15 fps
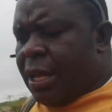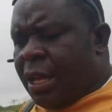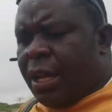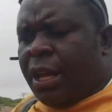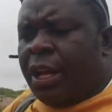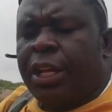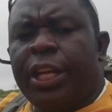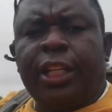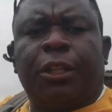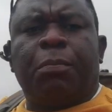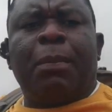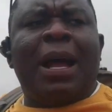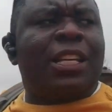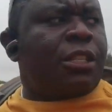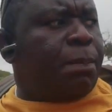it must
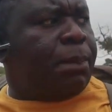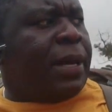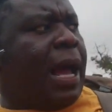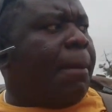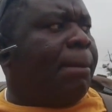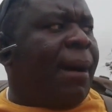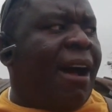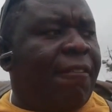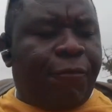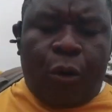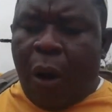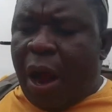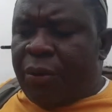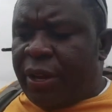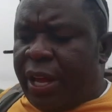be above one
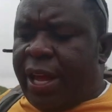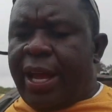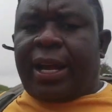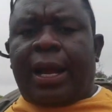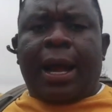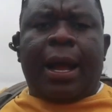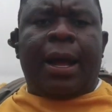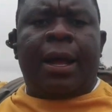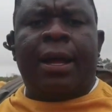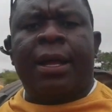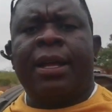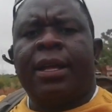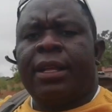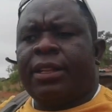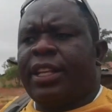acre,
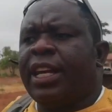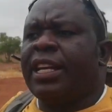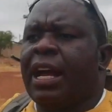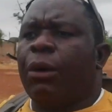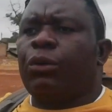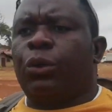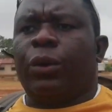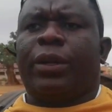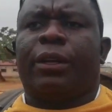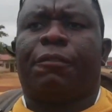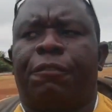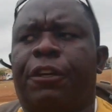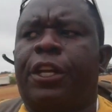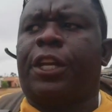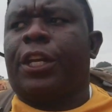then I would live
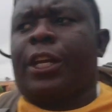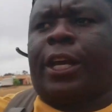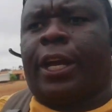here.